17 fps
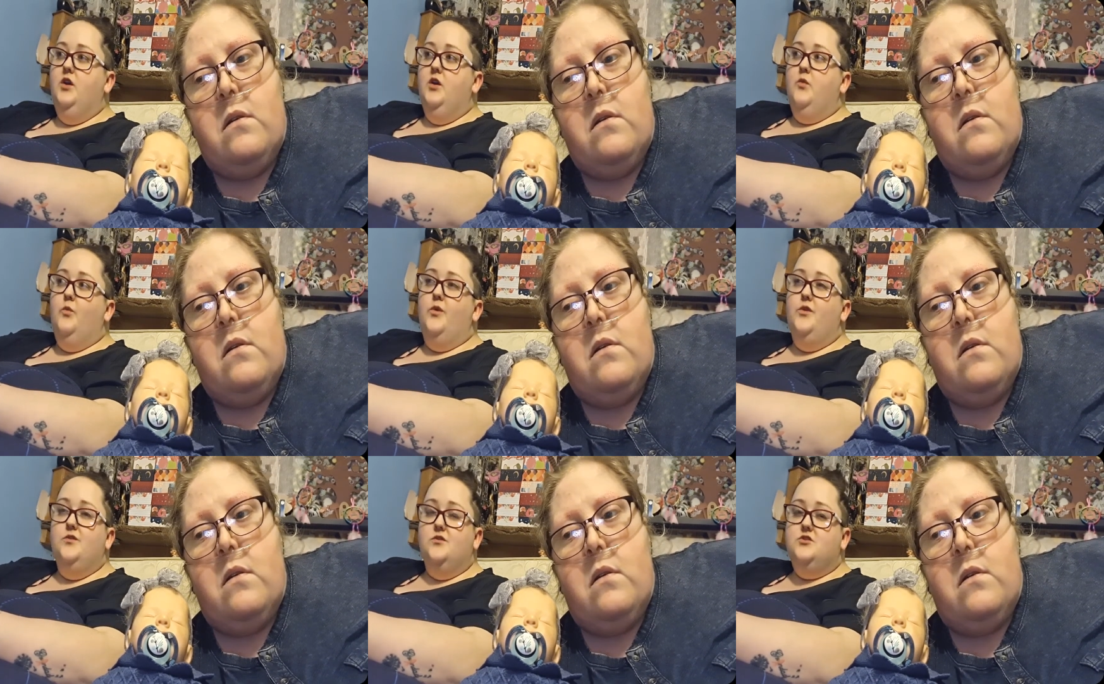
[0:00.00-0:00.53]

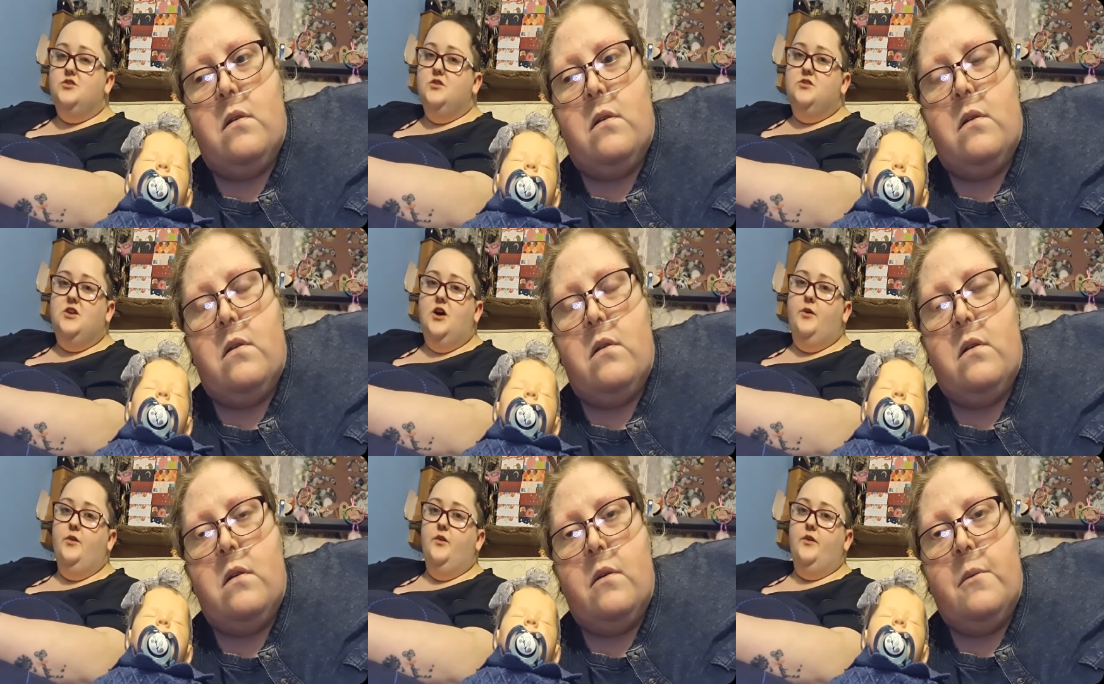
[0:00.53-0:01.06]
Speaker 1: we also
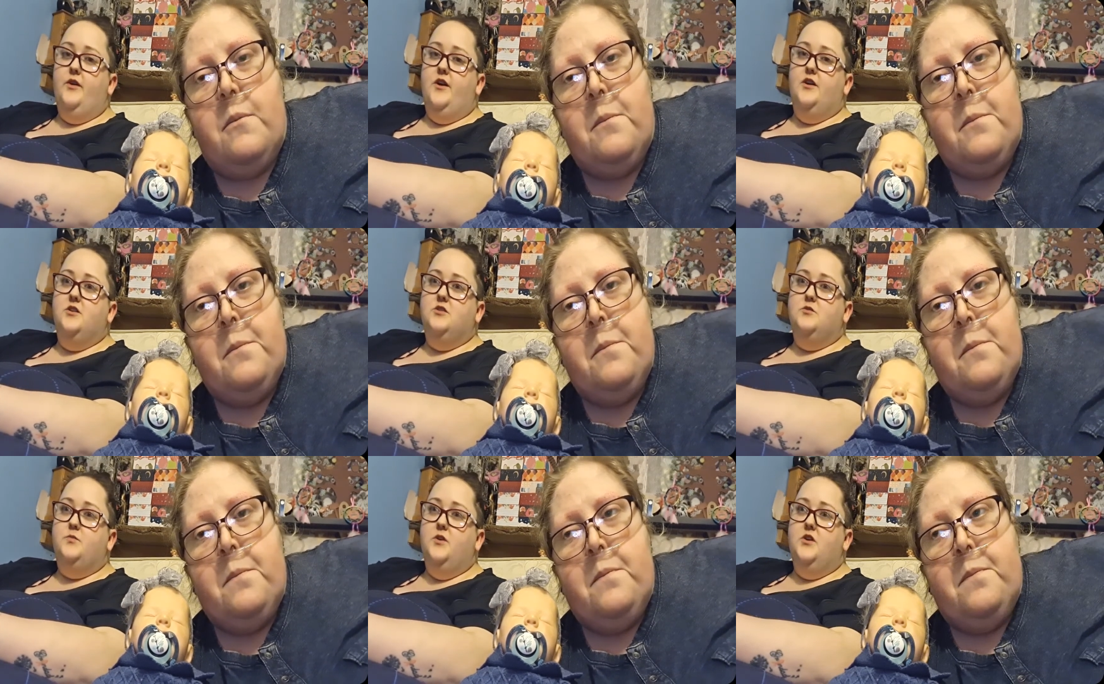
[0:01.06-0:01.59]
tell you
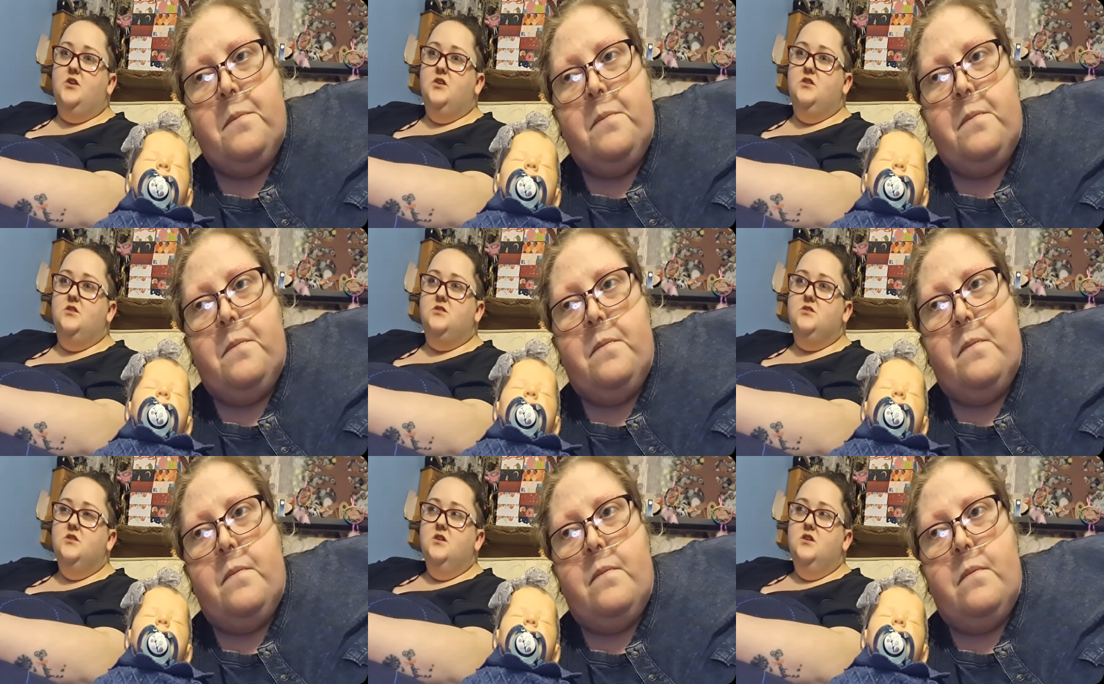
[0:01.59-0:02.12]
guys
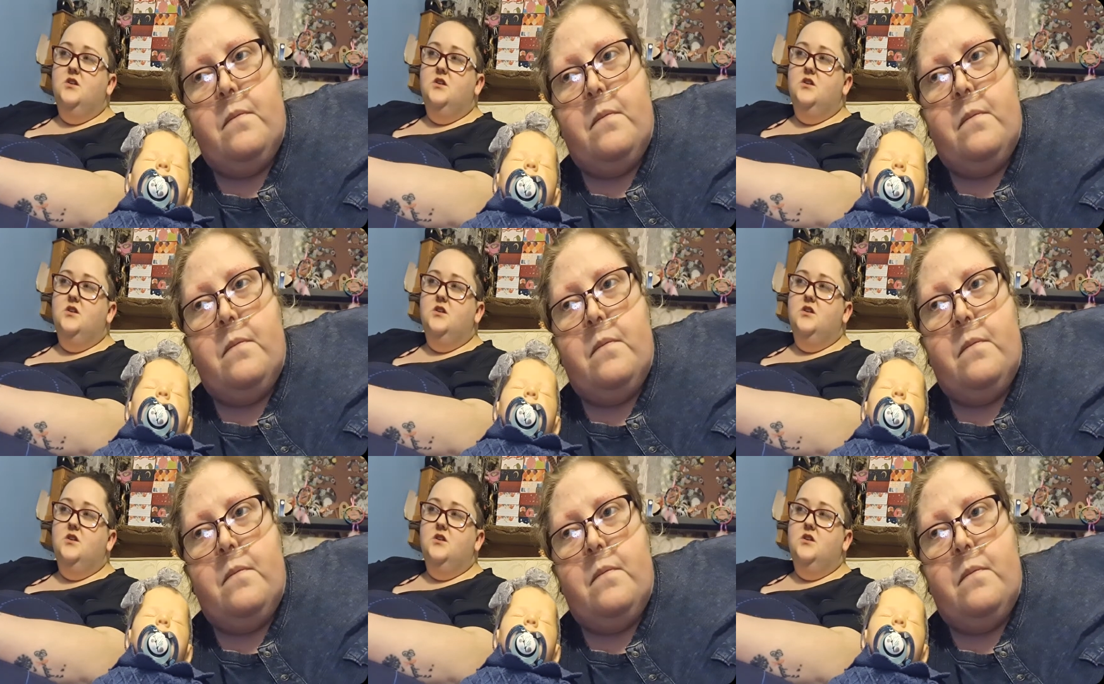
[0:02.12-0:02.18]
because